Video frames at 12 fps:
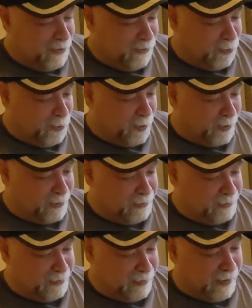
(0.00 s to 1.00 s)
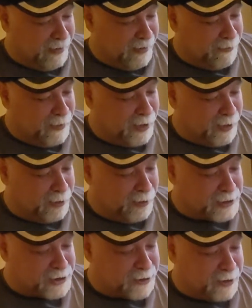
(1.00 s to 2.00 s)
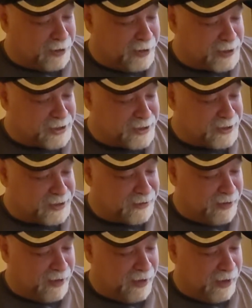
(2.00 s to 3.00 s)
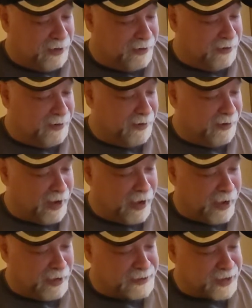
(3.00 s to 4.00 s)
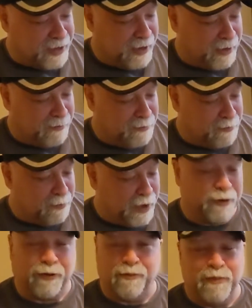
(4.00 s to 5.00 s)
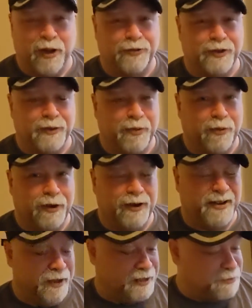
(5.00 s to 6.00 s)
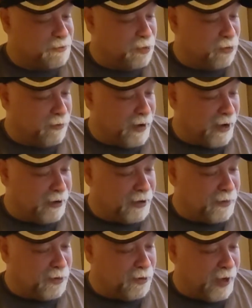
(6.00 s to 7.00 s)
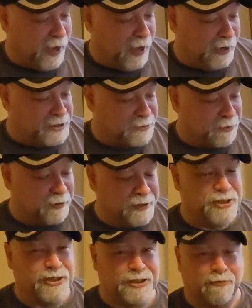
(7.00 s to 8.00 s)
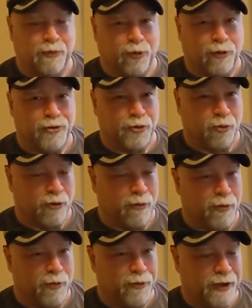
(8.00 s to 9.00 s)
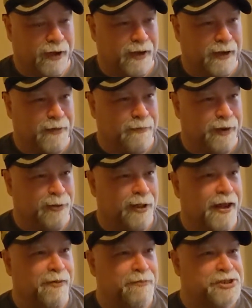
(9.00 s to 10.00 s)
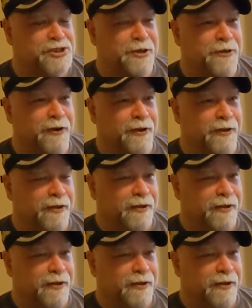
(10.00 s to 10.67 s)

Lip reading: for making electrical connections. It has a better melting point, it's more malleable, and it's really just more durable. A lot of machinery,